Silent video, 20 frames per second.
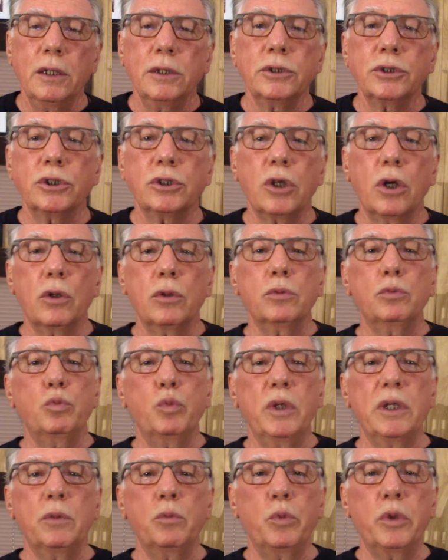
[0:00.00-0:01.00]
So
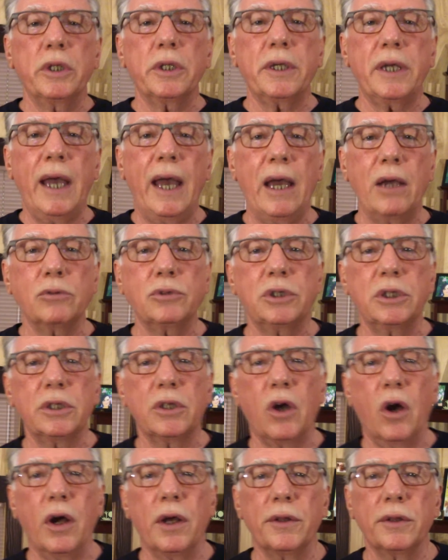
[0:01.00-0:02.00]
we're
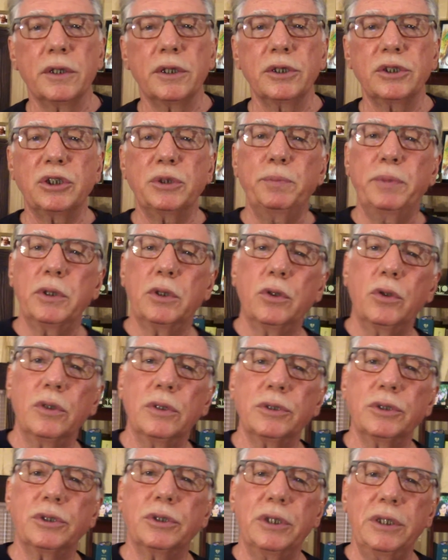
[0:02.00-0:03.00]
counting on this
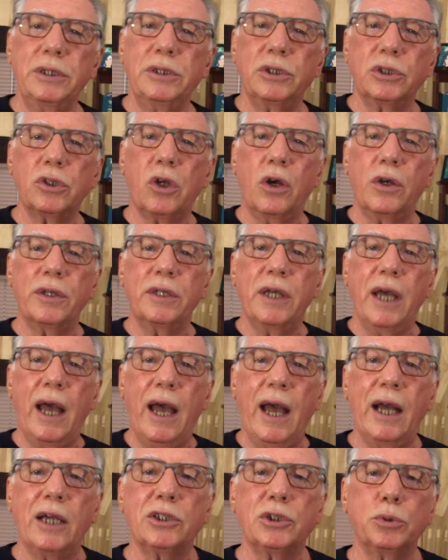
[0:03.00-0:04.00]
because these are the
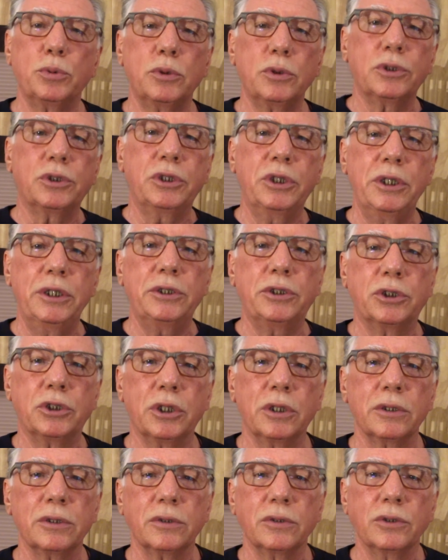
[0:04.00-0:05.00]
actual
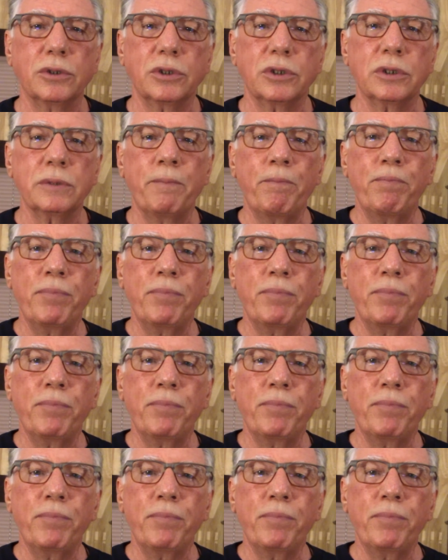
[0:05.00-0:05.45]
teachings